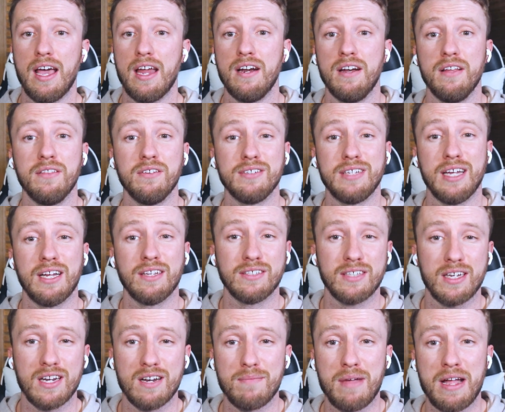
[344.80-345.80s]
And another
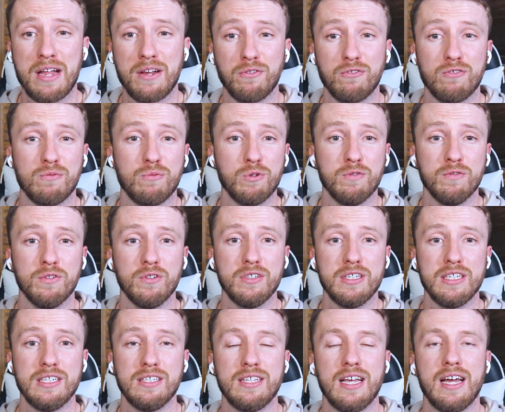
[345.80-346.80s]
downside of manual removal
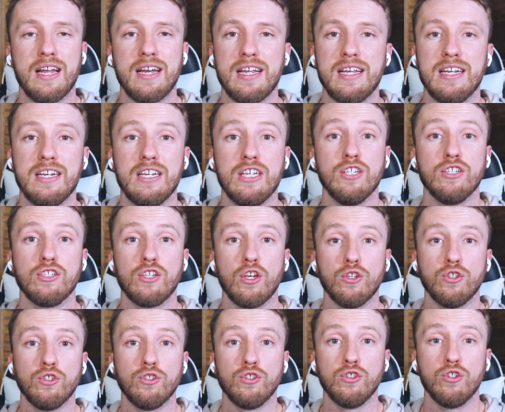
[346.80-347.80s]
is that it is
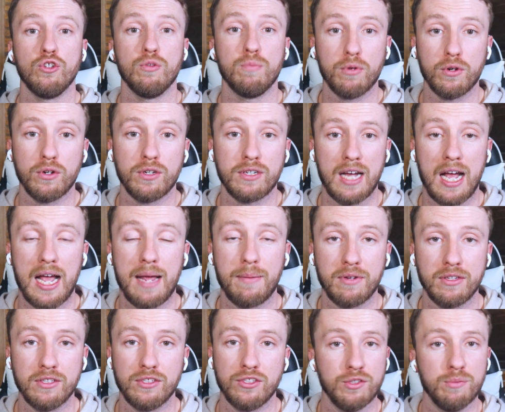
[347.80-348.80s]
super time
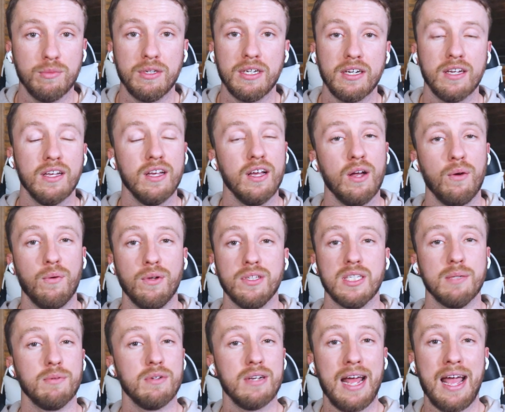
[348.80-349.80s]
consuming. When
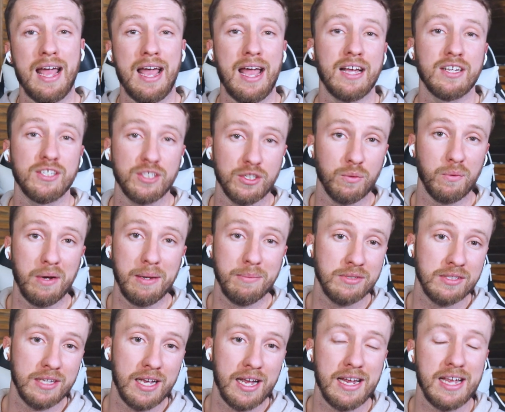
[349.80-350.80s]
someone hacks your
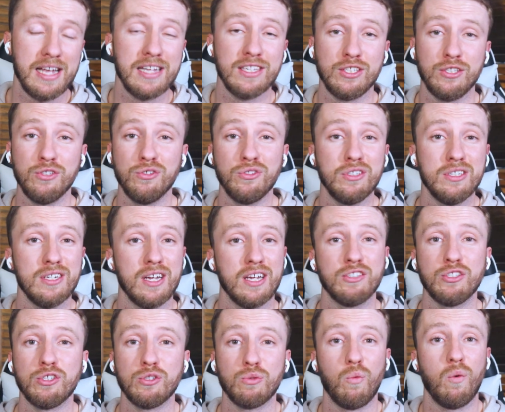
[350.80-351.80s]
website, it's usually
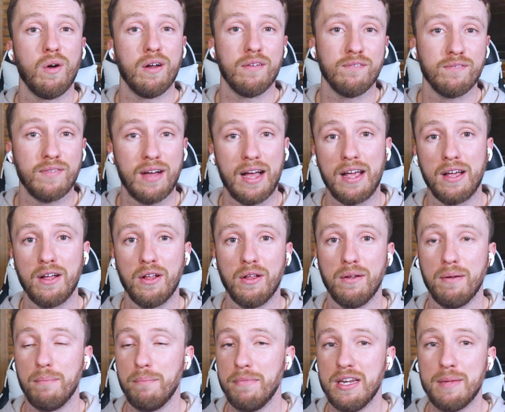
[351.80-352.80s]
not just one
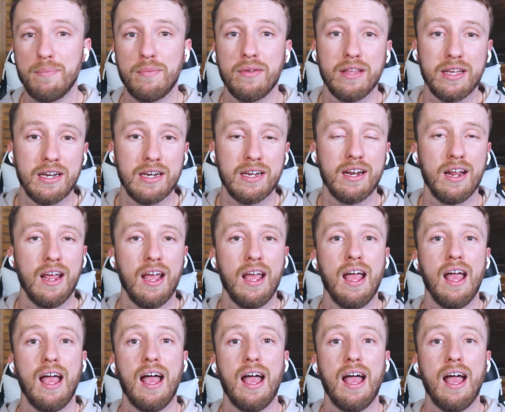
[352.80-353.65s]
file manipulated.